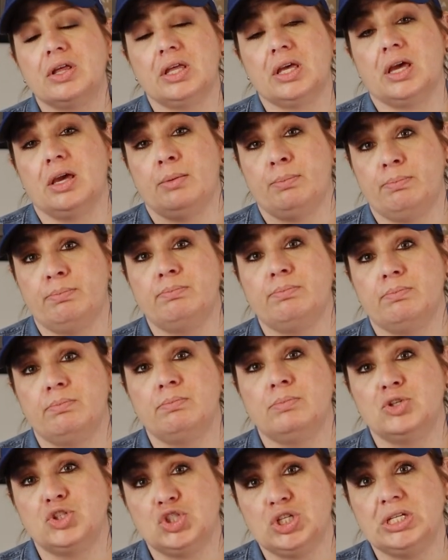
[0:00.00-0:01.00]
a
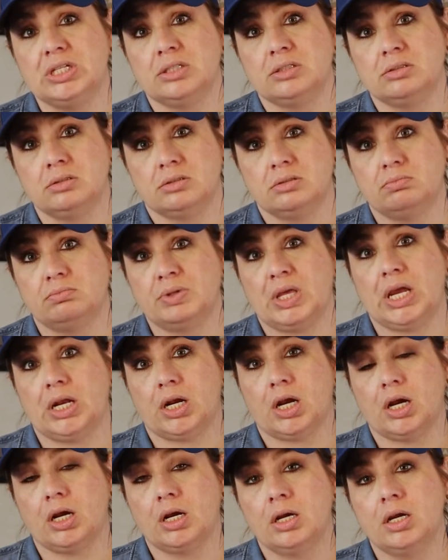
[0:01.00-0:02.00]
machine
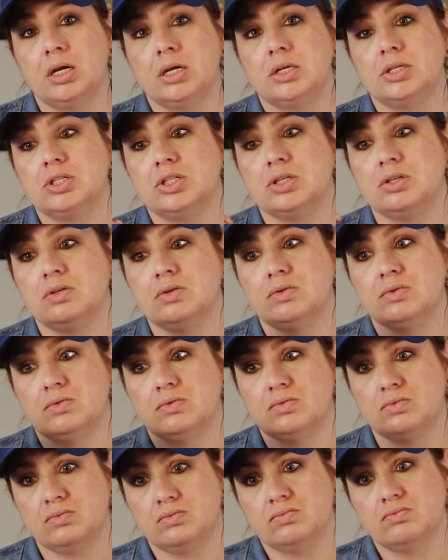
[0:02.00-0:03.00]
planer
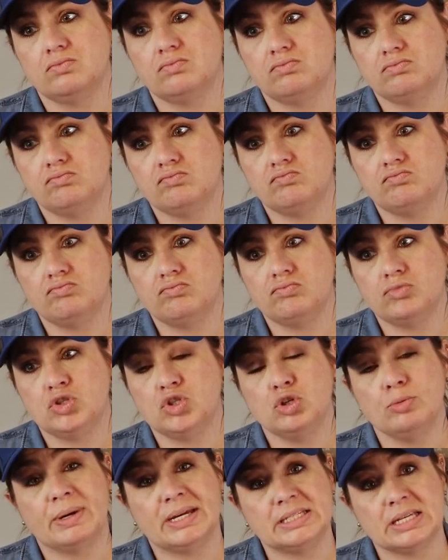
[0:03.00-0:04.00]
to
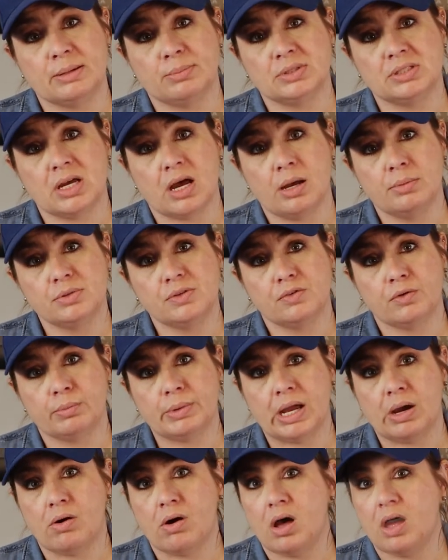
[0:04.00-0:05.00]
do my tabletops from
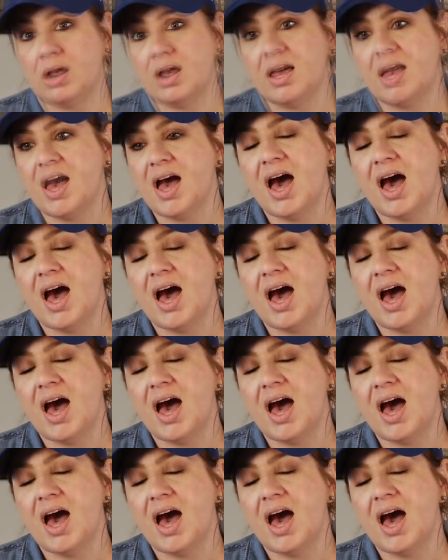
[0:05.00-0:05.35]
now on.